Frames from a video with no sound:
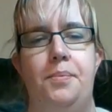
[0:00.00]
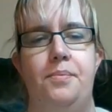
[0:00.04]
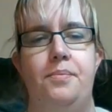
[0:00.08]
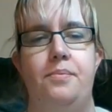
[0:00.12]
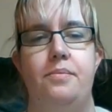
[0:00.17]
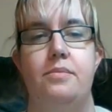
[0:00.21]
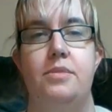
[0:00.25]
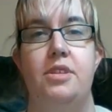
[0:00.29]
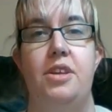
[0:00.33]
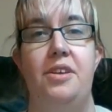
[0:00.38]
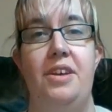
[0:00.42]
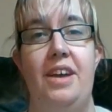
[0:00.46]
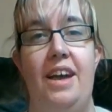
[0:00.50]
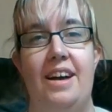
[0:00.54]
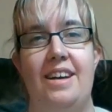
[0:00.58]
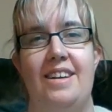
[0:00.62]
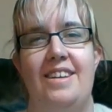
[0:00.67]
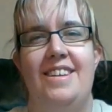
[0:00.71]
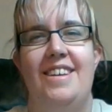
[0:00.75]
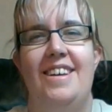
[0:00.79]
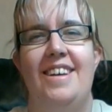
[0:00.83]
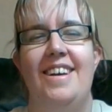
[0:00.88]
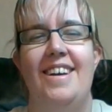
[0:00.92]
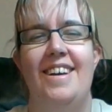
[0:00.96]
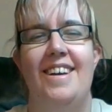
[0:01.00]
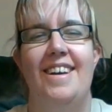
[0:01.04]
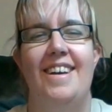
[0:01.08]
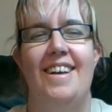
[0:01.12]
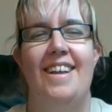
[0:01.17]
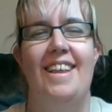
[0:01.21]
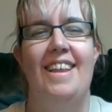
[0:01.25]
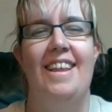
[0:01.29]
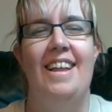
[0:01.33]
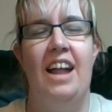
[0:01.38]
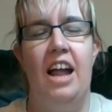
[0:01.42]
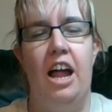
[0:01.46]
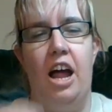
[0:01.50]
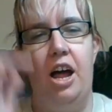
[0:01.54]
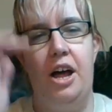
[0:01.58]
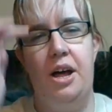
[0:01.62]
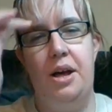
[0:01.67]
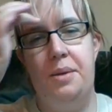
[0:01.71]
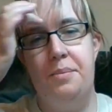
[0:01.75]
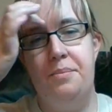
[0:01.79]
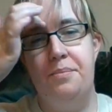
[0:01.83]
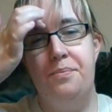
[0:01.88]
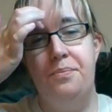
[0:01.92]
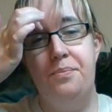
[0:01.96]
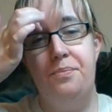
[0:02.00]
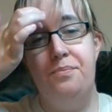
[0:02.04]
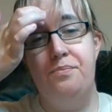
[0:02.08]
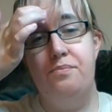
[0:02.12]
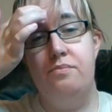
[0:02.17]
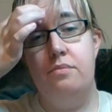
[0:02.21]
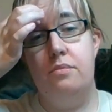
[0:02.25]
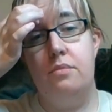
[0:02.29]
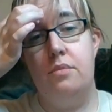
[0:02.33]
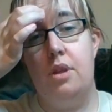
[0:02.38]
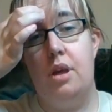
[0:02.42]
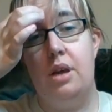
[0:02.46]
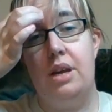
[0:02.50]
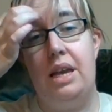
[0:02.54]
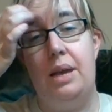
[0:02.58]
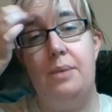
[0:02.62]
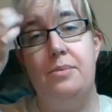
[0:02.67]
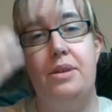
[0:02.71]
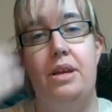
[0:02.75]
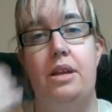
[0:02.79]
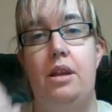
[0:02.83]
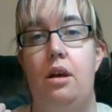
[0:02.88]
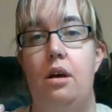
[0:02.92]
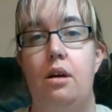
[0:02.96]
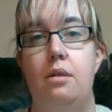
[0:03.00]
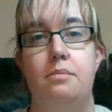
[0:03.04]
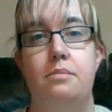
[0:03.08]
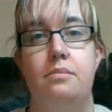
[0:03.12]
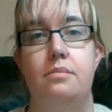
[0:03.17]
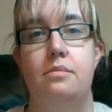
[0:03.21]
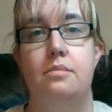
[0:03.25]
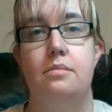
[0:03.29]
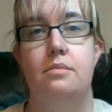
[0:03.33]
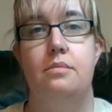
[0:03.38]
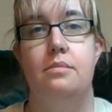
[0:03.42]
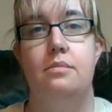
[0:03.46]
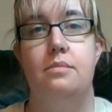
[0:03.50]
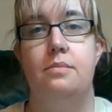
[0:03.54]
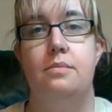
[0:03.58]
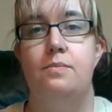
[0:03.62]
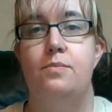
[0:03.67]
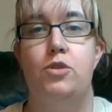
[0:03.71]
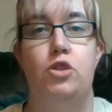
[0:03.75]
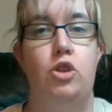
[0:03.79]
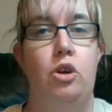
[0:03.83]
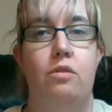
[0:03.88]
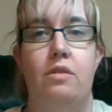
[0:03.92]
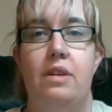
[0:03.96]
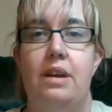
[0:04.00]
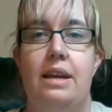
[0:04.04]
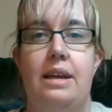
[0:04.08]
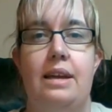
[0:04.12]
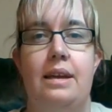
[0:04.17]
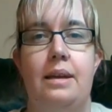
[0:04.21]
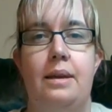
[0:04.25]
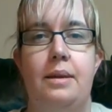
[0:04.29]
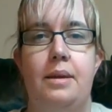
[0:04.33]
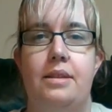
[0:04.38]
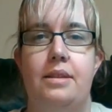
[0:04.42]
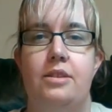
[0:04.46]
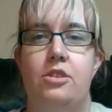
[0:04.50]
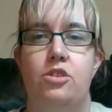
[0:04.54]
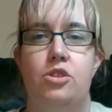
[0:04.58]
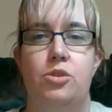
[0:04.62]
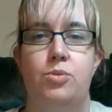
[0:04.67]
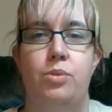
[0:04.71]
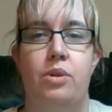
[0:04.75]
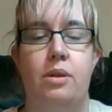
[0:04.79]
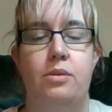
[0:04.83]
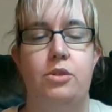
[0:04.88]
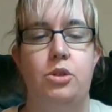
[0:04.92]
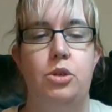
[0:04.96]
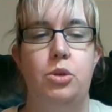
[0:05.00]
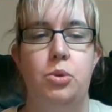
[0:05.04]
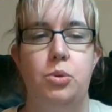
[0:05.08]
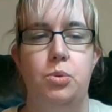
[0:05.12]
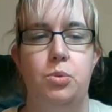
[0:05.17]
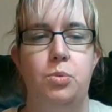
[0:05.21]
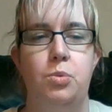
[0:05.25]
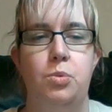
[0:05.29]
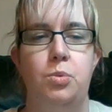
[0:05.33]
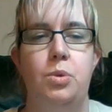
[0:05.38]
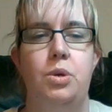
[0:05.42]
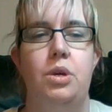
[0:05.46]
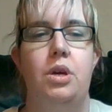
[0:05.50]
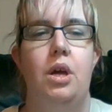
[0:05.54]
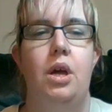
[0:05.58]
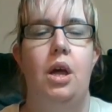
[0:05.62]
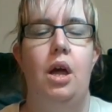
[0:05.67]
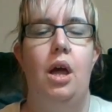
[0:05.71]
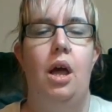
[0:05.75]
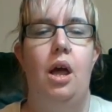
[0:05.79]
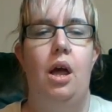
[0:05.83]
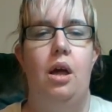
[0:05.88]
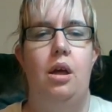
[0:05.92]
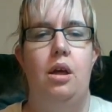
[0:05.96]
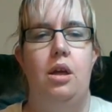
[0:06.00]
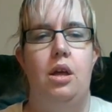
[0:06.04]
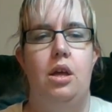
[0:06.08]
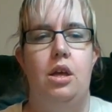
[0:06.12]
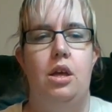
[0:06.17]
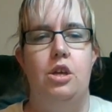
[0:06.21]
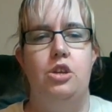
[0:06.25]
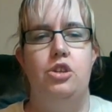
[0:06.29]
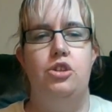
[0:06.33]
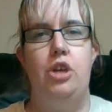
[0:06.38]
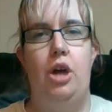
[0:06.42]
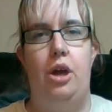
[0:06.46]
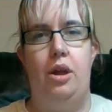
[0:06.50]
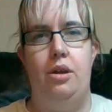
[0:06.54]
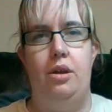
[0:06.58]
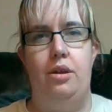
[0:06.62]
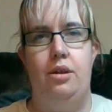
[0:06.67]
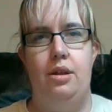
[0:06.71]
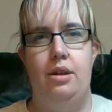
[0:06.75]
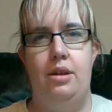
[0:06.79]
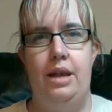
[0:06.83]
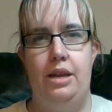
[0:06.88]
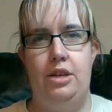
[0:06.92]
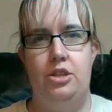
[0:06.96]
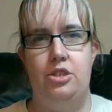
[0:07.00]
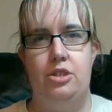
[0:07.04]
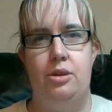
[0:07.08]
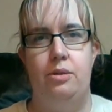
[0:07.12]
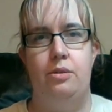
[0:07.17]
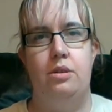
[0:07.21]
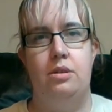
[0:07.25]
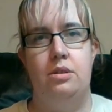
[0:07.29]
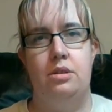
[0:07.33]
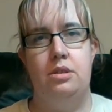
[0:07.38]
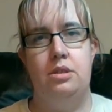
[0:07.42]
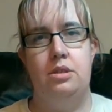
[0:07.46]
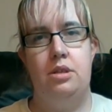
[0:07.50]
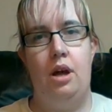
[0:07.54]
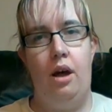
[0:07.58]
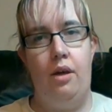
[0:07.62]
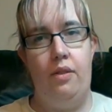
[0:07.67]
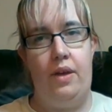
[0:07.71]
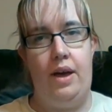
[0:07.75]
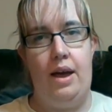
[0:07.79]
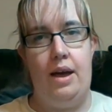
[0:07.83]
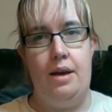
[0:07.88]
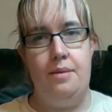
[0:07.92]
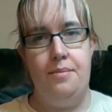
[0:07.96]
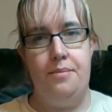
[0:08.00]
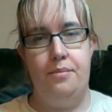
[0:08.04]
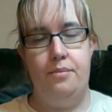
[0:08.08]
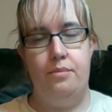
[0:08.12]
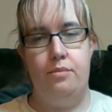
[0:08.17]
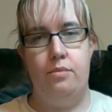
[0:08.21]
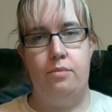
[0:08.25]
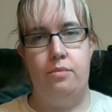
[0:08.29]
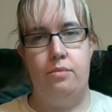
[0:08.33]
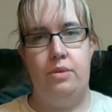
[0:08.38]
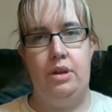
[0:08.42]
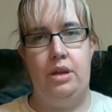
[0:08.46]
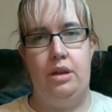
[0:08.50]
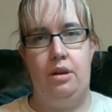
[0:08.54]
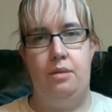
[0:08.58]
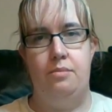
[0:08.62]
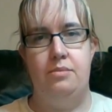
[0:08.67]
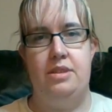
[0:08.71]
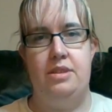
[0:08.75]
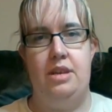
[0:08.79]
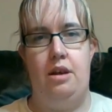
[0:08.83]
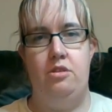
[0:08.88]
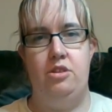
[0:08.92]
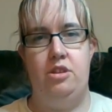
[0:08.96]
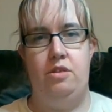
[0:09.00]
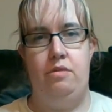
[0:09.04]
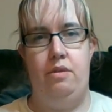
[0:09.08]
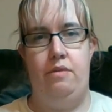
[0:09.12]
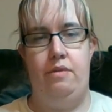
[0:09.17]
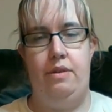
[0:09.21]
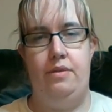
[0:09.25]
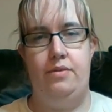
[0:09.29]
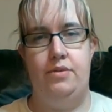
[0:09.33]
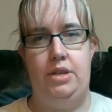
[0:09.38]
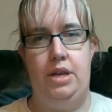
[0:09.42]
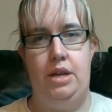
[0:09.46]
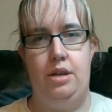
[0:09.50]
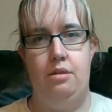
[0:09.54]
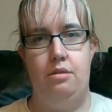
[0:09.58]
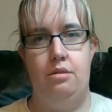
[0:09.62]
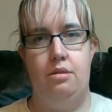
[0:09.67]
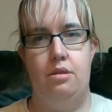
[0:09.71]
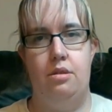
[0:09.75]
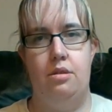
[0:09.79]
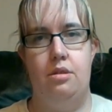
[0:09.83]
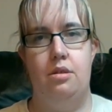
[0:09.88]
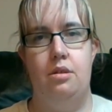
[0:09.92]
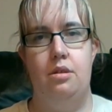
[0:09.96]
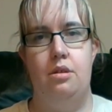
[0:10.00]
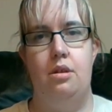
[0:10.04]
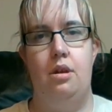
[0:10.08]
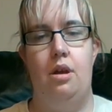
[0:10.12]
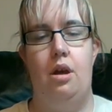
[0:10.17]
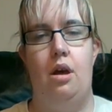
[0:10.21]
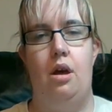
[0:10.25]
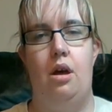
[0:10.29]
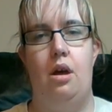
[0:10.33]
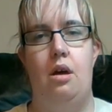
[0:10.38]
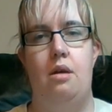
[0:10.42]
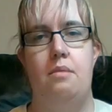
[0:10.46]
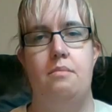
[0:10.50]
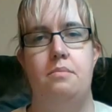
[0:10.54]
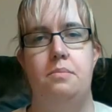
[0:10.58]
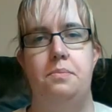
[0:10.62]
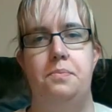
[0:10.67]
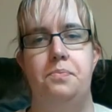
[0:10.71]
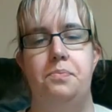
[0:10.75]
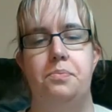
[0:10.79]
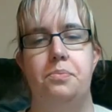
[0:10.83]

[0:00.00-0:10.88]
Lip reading: So yeah, I keep saying sorry, it's just what I do. So next year I'm going to start that when it comes out, January 15th, and